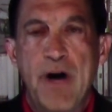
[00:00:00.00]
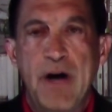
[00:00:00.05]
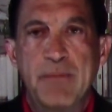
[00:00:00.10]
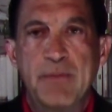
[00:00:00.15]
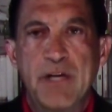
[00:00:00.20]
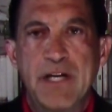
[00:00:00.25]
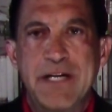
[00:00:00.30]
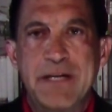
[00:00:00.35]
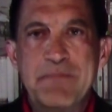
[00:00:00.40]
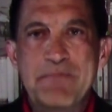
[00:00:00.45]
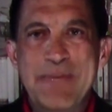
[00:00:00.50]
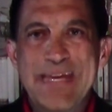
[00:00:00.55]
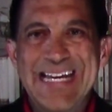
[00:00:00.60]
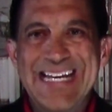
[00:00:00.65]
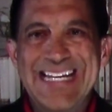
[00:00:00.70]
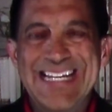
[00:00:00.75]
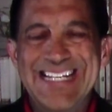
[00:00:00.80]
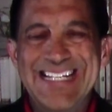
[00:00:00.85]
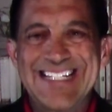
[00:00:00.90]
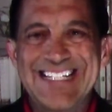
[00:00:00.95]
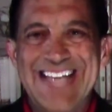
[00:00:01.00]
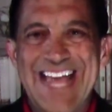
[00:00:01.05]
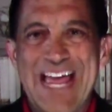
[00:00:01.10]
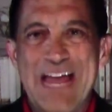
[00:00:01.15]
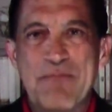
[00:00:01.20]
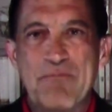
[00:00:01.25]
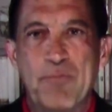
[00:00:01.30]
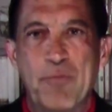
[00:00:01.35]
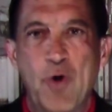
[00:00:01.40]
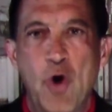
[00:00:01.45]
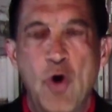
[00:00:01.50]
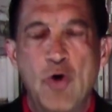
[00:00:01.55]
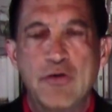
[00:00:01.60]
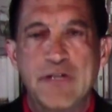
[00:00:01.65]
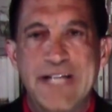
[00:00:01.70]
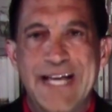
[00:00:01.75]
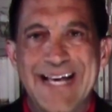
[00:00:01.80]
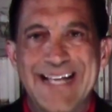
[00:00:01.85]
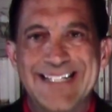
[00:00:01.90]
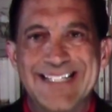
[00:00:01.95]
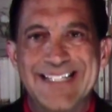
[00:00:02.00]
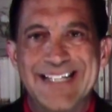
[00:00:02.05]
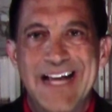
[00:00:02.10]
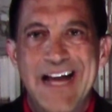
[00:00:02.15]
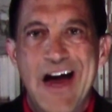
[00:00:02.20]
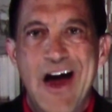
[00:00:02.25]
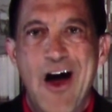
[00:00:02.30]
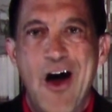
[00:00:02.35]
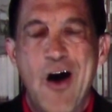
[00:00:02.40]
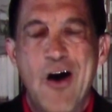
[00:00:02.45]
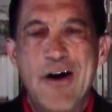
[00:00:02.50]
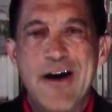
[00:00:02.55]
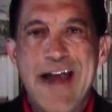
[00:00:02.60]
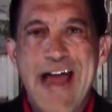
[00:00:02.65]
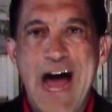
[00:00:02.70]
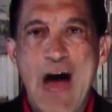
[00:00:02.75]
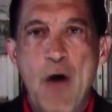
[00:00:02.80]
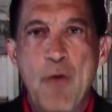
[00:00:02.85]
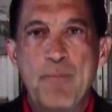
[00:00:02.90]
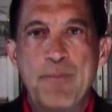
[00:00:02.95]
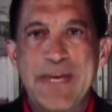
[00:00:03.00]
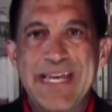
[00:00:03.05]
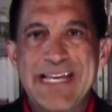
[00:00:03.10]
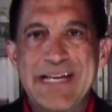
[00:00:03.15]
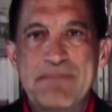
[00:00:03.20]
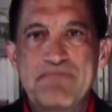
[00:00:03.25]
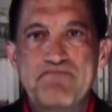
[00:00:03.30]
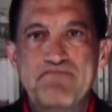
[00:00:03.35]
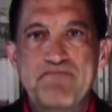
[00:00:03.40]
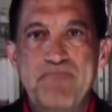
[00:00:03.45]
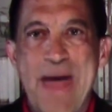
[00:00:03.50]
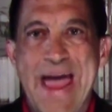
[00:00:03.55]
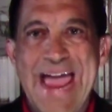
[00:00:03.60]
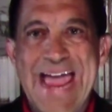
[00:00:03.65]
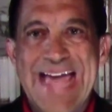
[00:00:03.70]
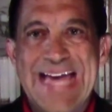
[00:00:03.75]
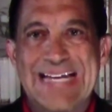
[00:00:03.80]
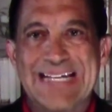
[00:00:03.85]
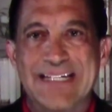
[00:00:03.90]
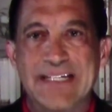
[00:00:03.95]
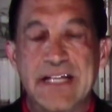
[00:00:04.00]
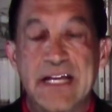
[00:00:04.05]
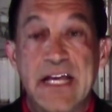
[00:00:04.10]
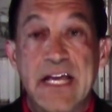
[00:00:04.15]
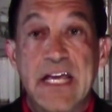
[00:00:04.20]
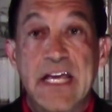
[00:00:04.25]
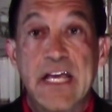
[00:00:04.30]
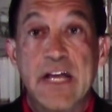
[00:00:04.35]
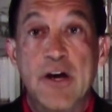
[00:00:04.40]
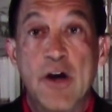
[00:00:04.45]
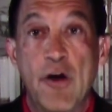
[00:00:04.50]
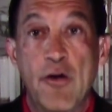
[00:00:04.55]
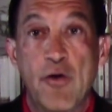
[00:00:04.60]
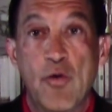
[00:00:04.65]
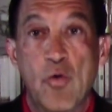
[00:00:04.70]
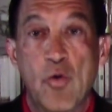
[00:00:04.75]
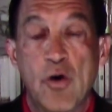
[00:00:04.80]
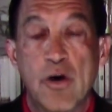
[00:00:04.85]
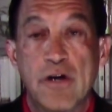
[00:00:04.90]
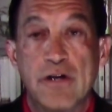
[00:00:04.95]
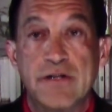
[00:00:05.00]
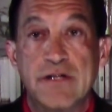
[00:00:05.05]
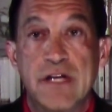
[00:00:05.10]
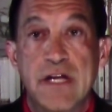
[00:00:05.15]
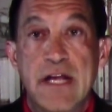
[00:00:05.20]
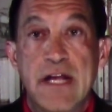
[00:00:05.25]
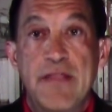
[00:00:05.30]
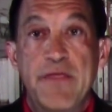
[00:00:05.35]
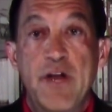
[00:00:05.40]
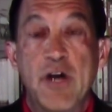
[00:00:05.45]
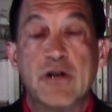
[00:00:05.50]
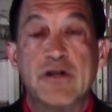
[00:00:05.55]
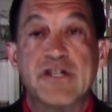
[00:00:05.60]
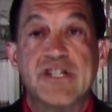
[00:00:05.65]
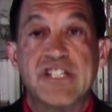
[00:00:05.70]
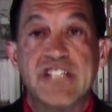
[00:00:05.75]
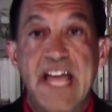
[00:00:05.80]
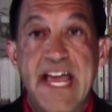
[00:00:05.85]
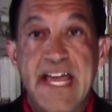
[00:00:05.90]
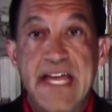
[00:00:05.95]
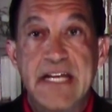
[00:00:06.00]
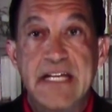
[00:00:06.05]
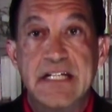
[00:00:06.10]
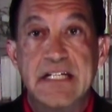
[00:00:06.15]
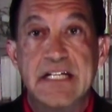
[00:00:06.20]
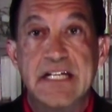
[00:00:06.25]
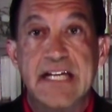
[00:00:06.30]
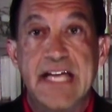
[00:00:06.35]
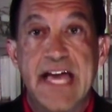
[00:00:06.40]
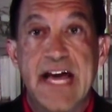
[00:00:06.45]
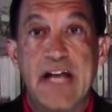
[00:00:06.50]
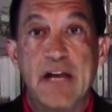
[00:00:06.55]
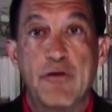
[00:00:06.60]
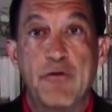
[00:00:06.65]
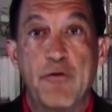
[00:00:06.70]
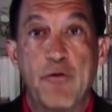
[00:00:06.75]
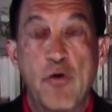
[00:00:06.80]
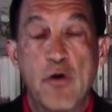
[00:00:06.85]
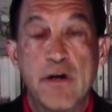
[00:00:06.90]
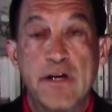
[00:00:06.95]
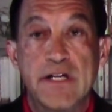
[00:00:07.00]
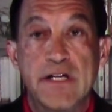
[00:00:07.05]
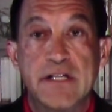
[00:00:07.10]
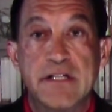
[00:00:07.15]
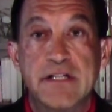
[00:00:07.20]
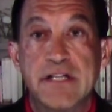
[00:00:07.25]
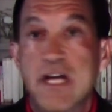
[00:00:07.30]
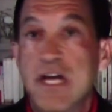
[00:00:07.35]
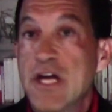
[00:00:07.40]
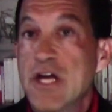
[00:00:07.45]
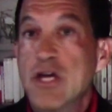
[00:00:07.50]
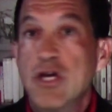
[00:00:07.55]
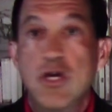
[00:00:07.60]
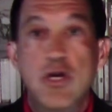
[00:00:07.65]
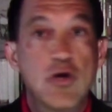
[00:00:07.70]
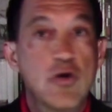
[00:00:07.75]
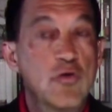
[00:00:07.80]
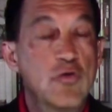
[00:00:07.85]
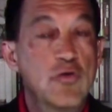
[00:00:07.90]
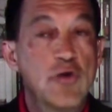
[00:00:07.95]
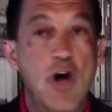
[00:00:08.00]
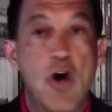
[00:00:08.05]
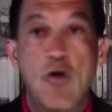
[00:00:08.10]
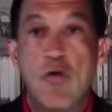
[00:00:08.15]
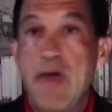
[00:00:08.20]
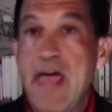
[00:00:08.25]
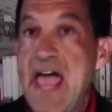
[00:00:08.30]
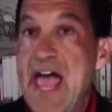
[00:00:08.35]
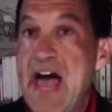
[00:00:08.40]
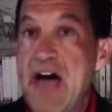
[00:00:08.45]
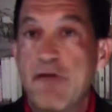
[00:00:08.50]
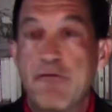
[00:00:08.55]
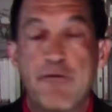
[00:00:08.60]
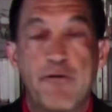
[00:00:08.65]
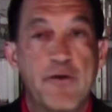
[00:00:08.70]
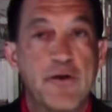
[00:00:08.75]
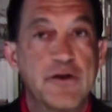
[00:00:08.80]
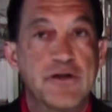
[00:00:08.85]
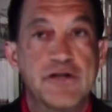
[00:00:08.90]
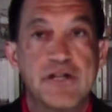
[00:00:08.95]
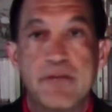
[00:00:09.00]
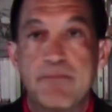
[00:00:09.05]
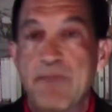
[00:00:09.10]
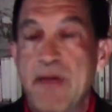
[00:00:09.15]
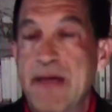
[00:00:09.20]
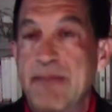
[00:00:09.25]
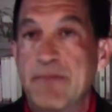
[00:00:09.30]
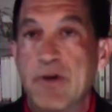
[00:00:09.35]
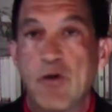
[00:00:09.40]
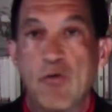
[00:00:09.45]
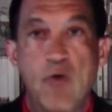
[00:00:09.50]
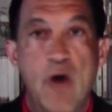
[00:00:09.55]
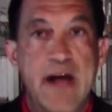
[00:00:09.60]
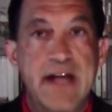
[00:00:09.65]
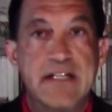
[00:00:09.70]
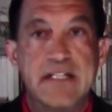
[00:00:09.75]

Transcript: public meetings and protests are now being banned. In other words, they're saying to Californians, you don't have First Amendment